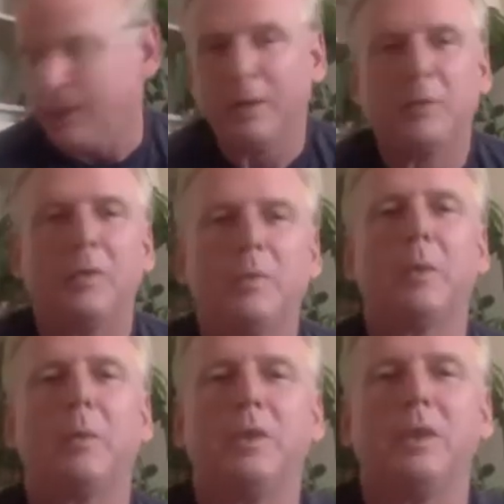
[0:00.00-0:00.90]

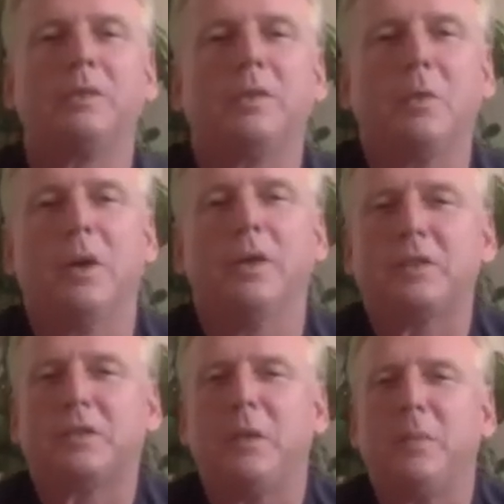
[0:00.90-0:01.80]
Remember, this is the one that's
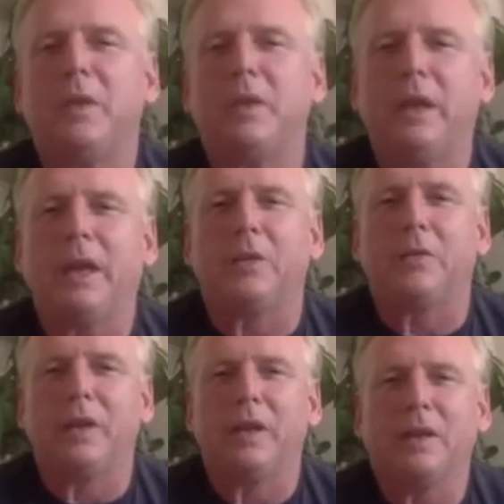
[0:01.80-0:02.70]
going to be the anchor
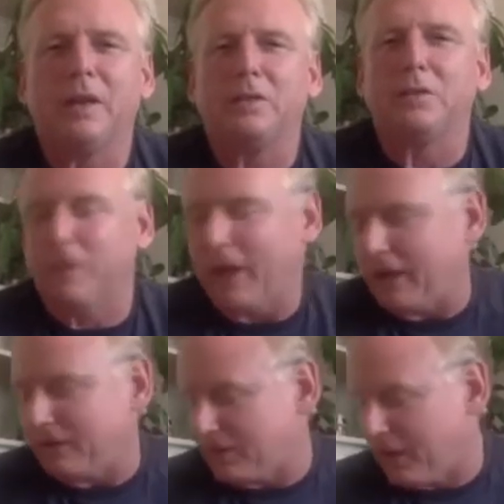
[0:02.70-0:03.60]
for that nice flat
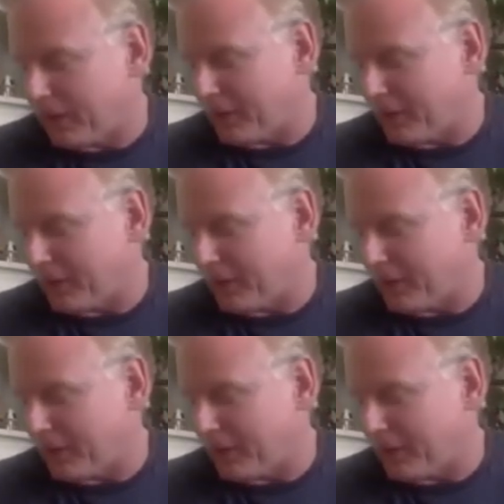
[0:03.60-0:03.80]
stomach.